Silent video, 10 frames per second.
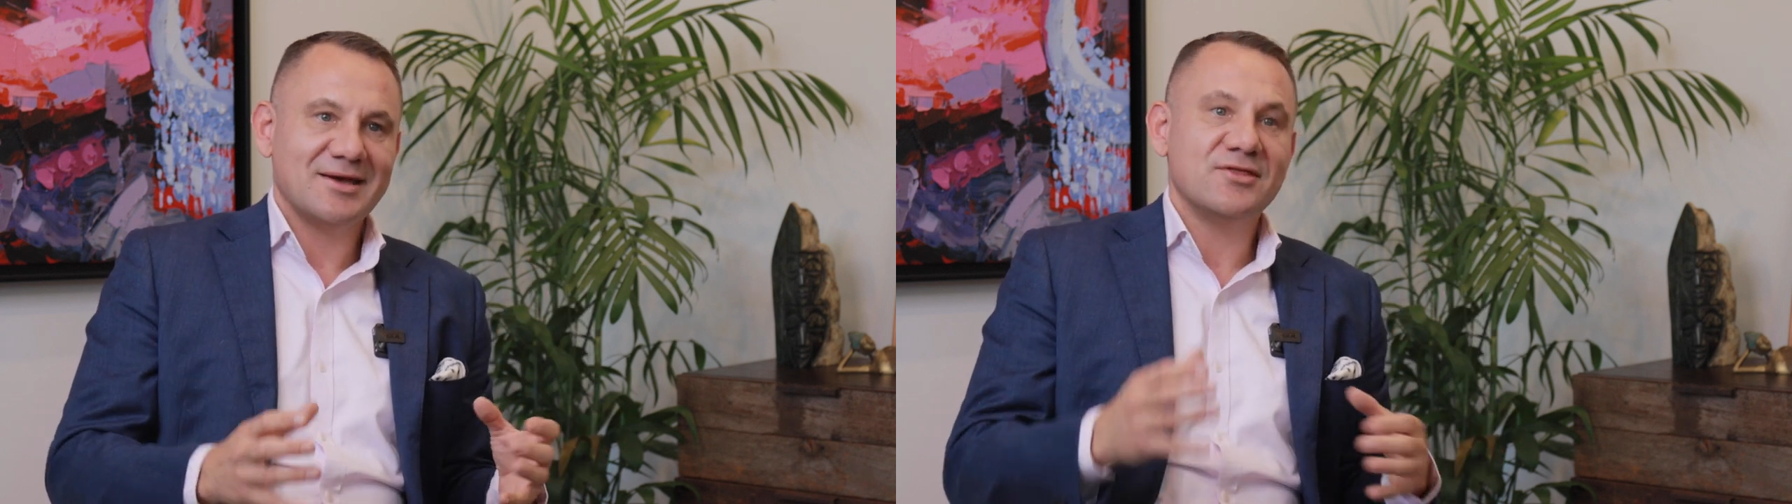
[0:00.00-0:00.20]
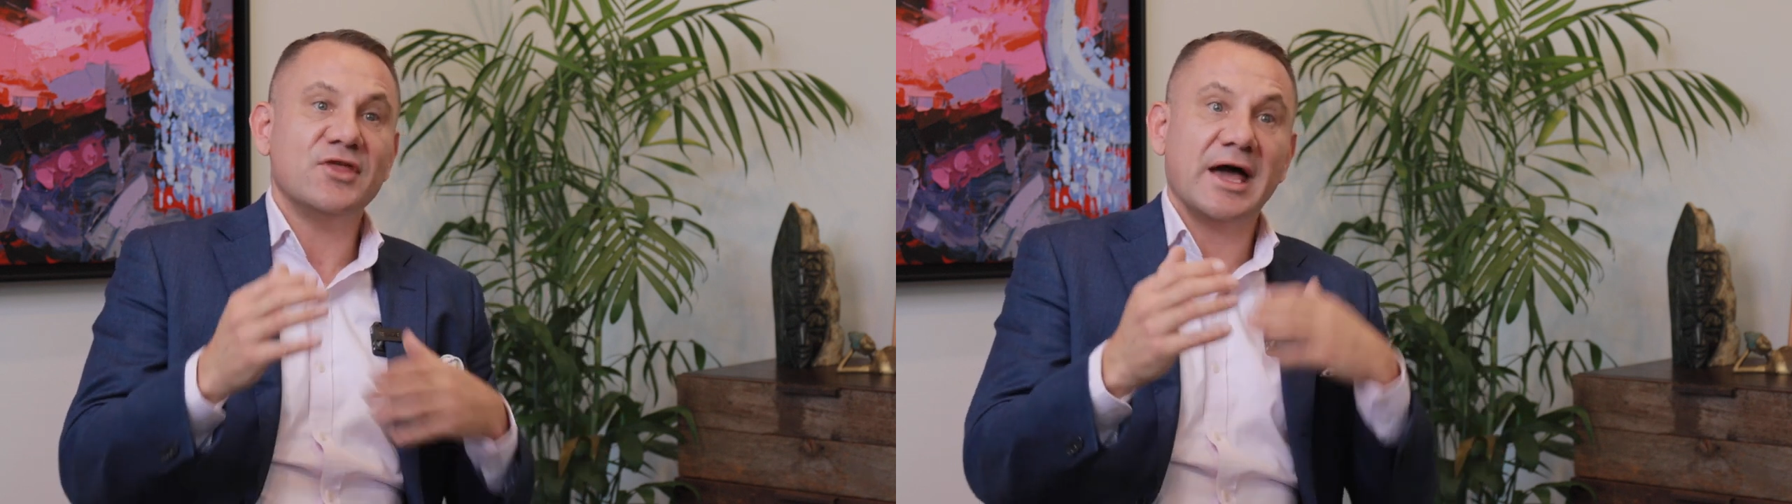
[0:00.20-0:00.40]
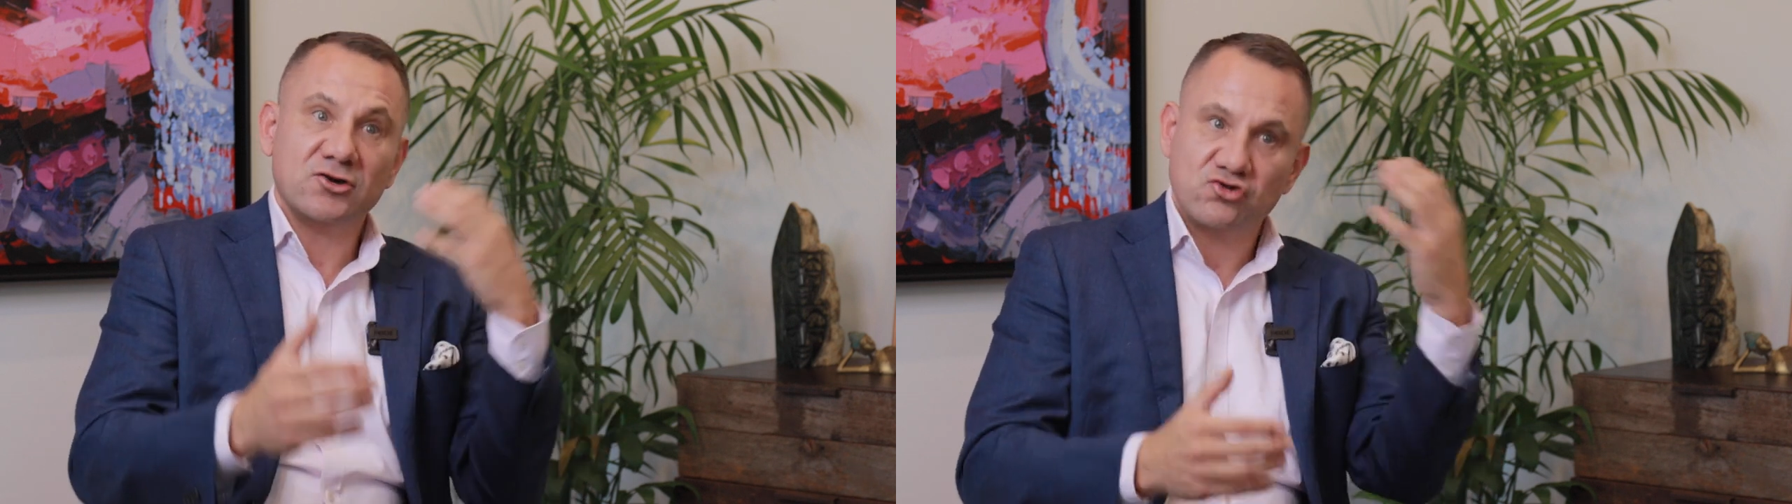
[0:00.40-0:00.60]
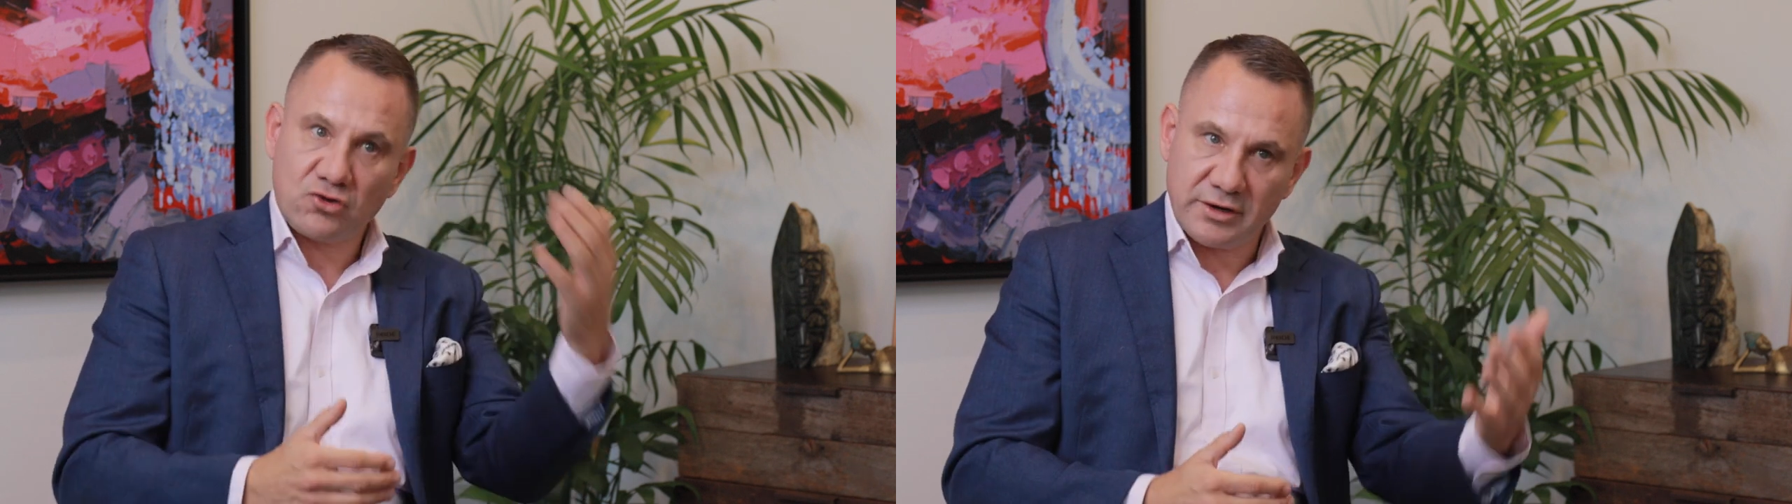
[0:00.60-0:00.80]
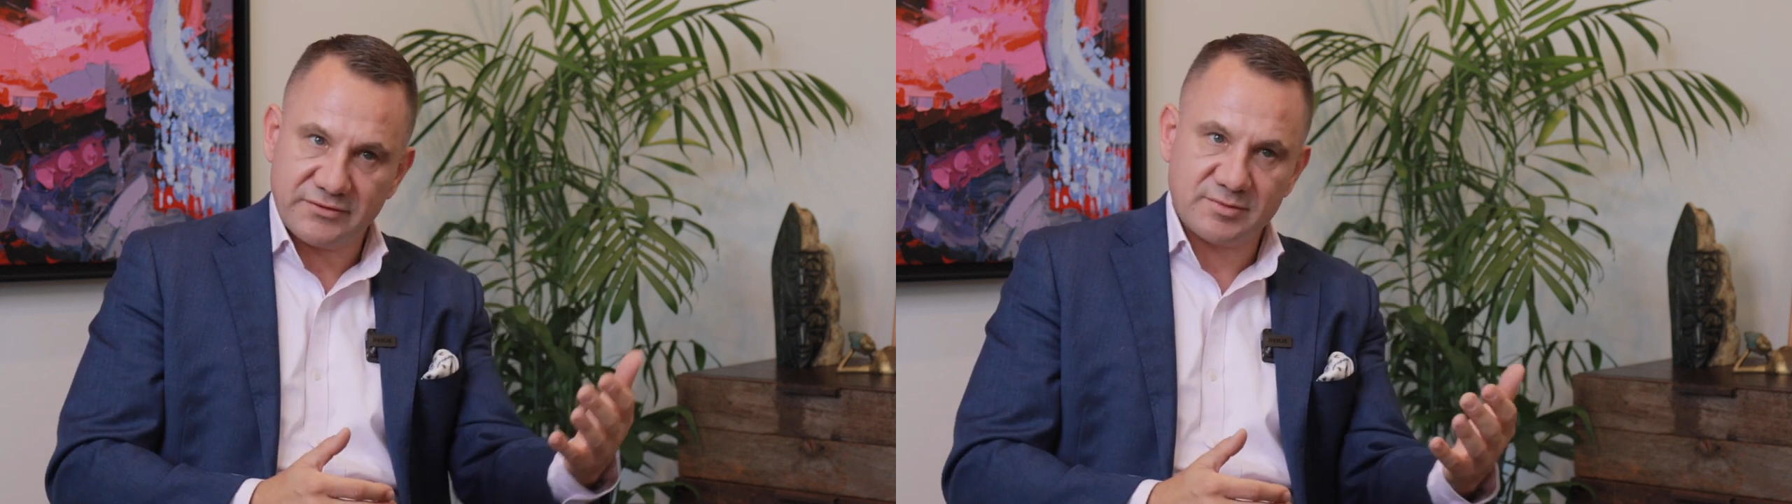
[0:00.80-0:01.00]
That
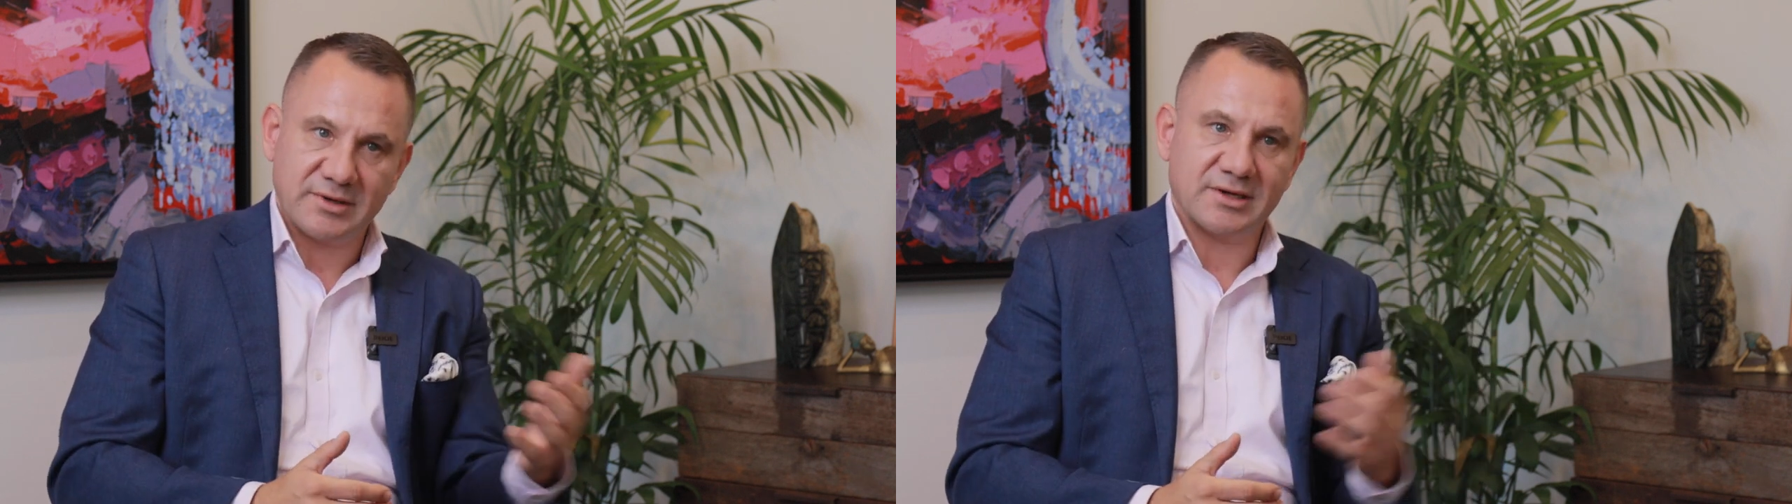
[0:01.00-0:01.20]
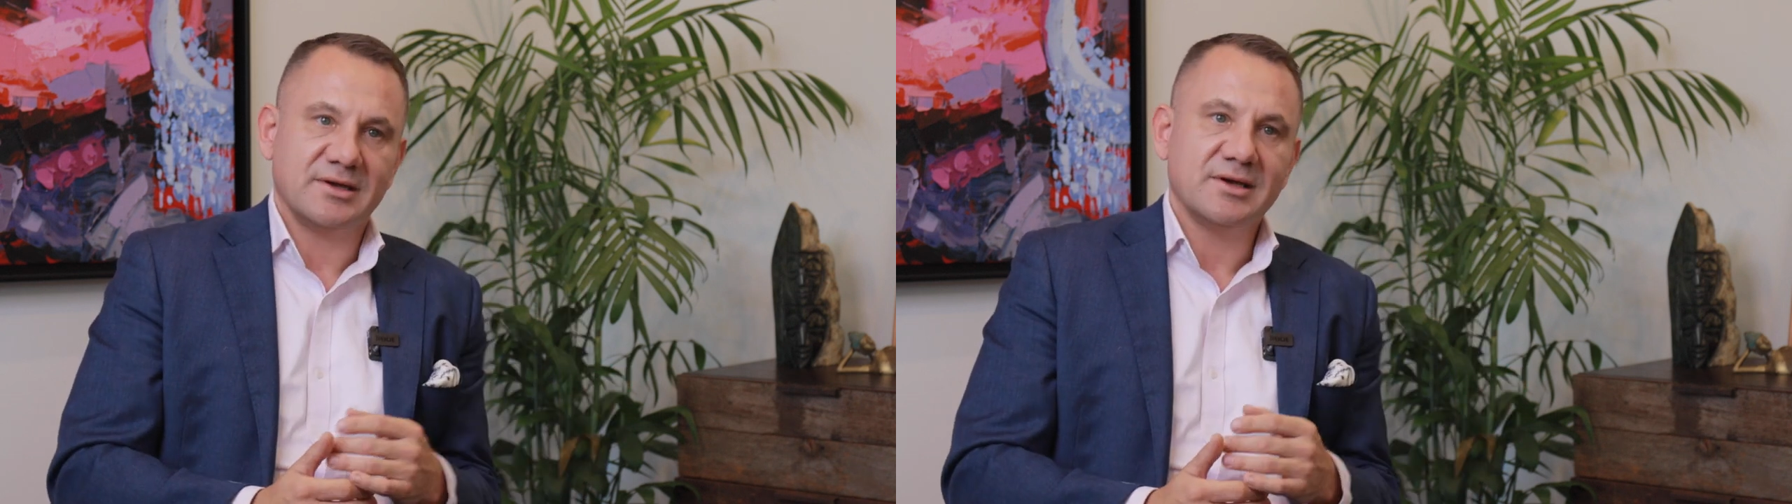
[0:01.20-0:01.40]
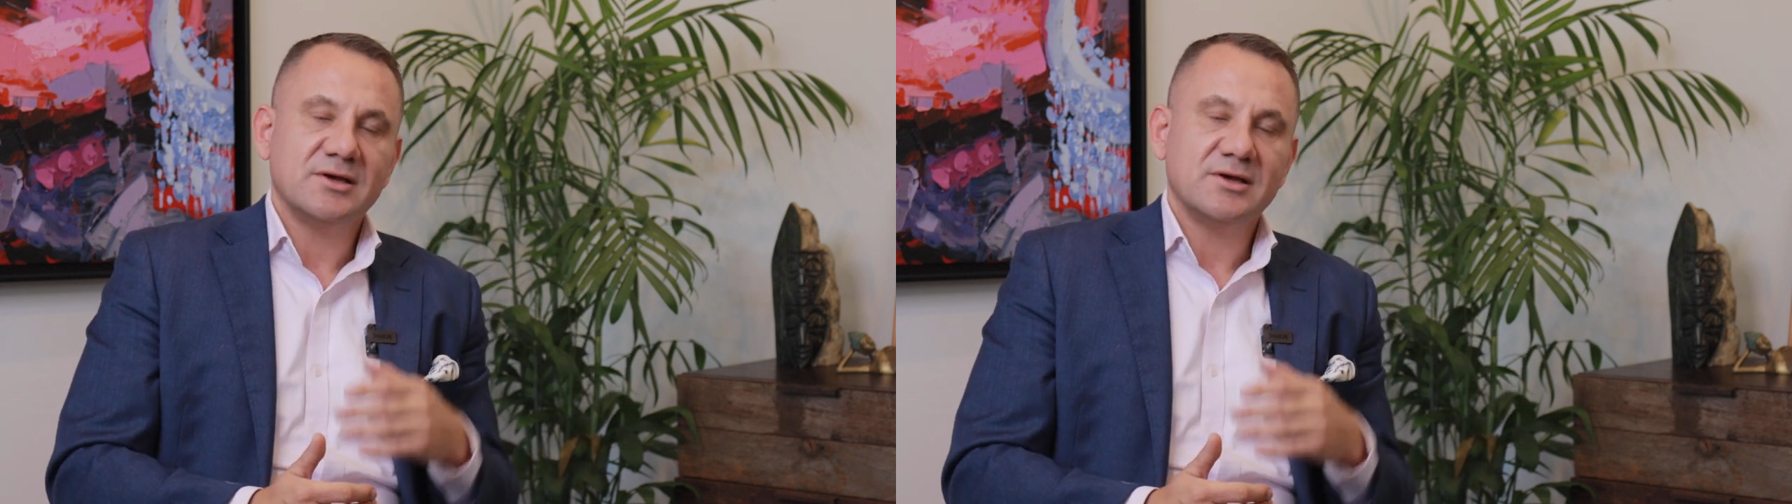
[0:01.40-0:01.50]
drives me.